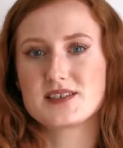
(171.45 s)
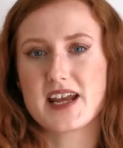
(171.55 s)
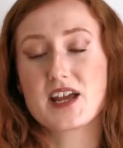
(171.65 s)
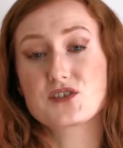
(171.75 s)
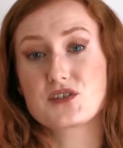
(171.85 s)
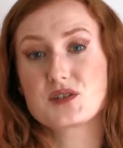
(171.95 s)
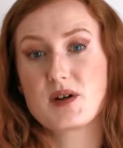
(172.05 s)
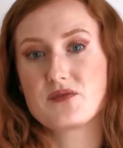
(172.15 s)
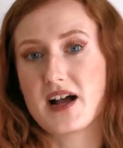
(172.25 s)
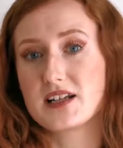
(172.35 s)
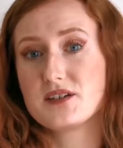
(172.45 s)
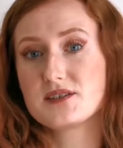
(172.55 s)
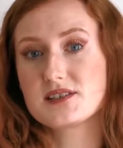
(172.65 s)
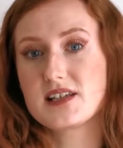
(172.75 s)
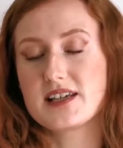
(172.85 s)
Staying true to my
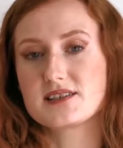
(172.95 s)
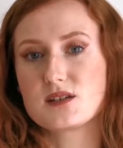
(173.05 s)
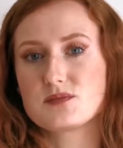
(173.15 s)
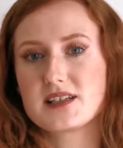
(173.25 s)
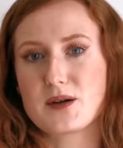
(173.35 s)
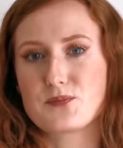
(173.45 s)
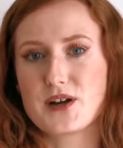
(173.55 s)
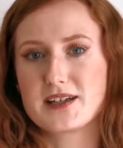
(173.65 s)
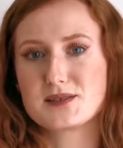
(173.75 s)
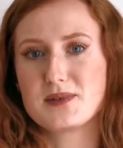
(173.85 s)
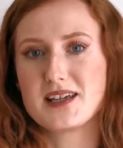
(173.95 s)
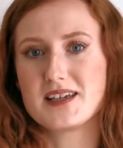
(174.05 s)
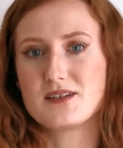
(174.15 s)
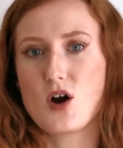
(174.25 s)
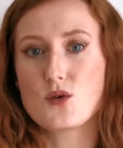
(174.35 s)
values is something that brings
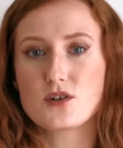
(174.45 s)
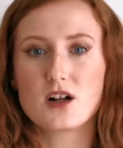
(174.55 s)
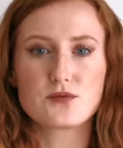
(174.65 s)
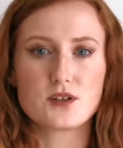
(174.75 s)
me overall